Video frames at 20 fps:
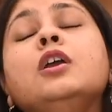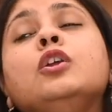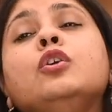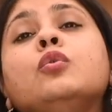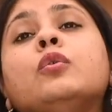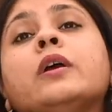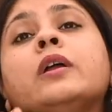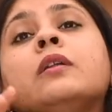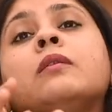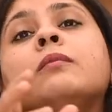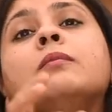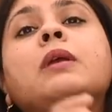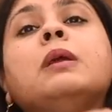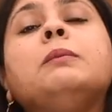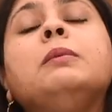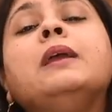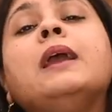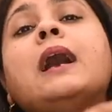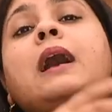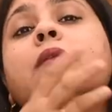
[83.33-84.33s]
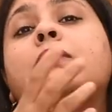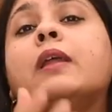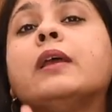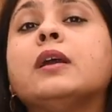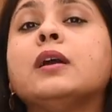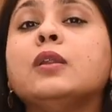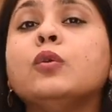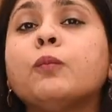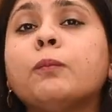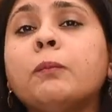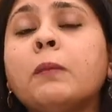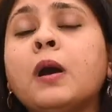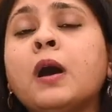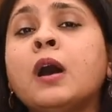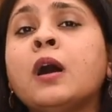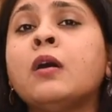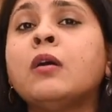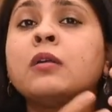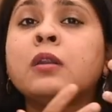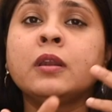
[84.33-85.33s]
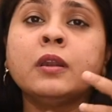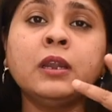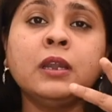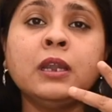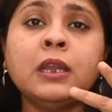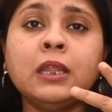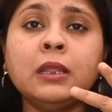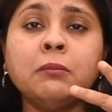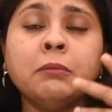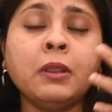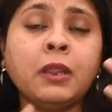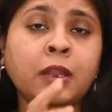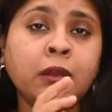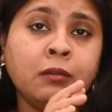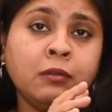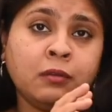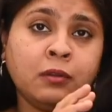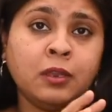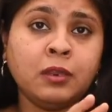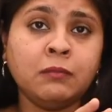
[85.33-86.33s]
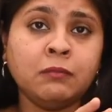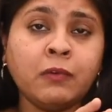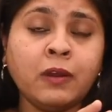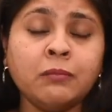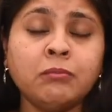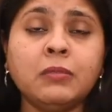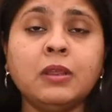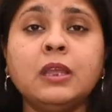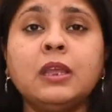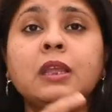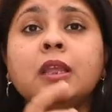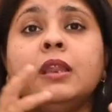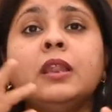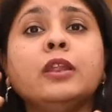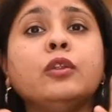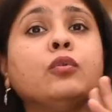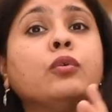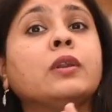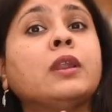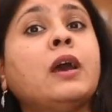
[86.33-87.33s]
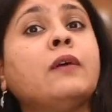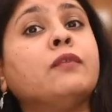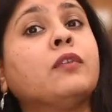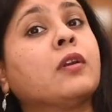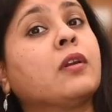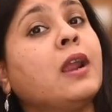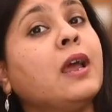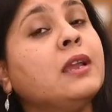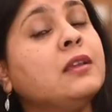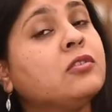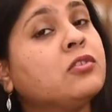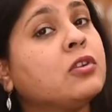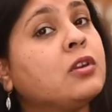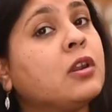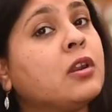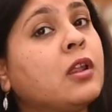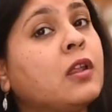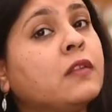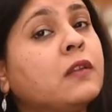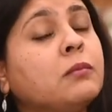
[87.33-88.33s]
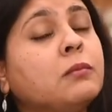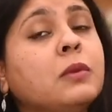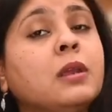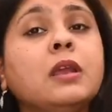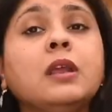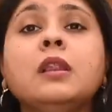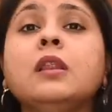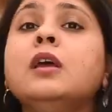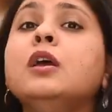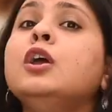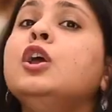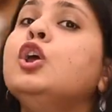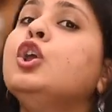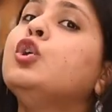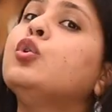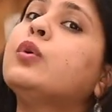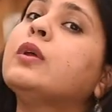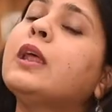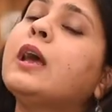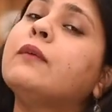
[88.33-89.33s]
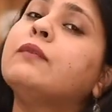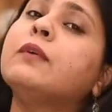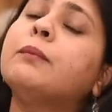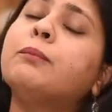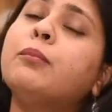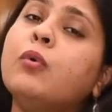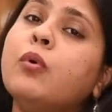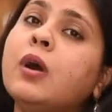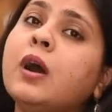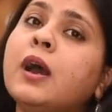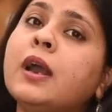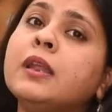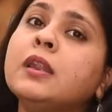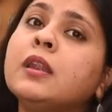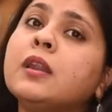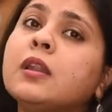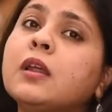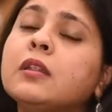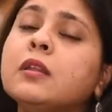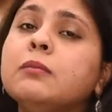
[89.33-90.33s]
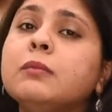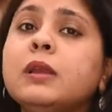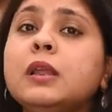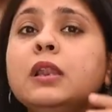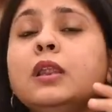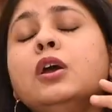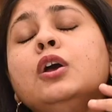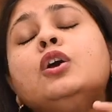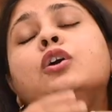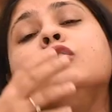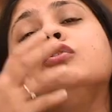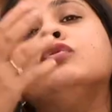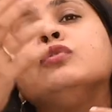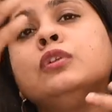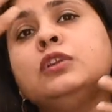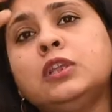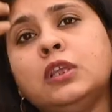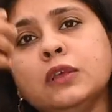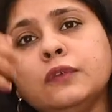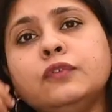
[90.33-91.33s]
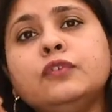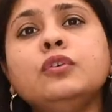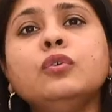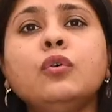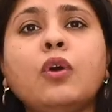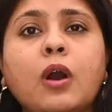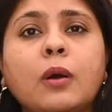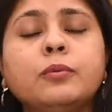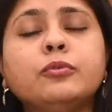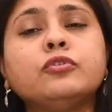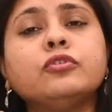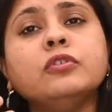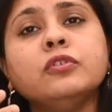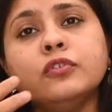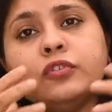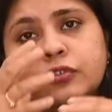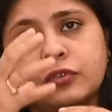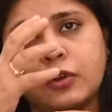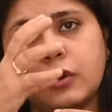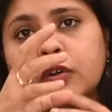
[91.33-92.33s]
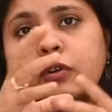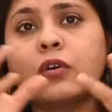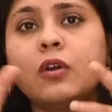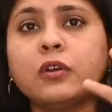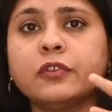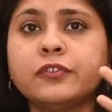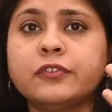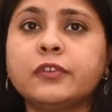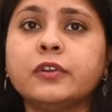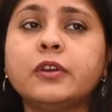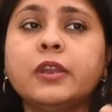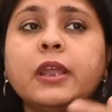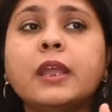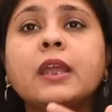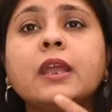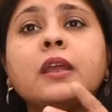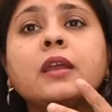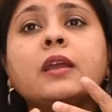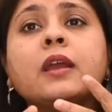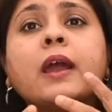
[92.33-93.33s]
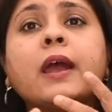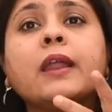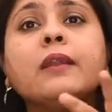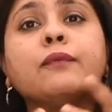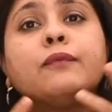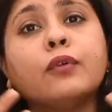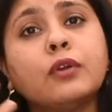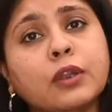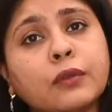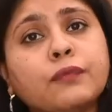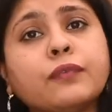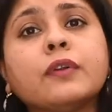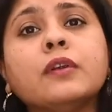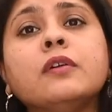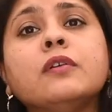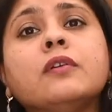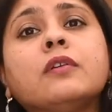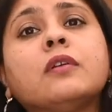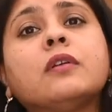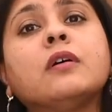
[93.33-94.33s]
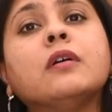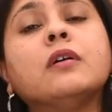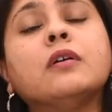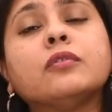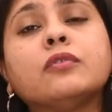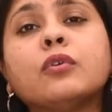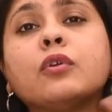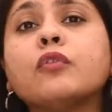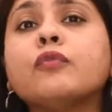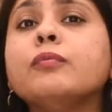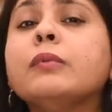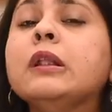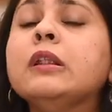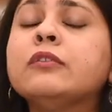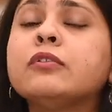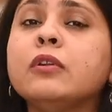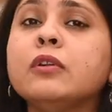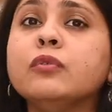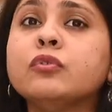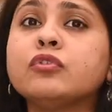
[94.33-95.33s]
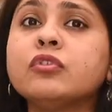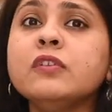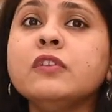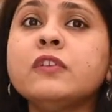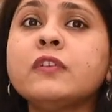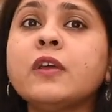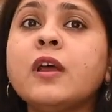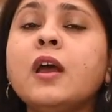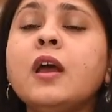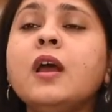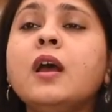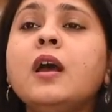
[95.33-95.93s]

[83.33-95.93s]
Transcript: You can maybe have like an upma or an idli made in one meal, and you can have the rice in another meal. You can have the poha in another meal. So it gives you options across the day and for different sort of meal solutions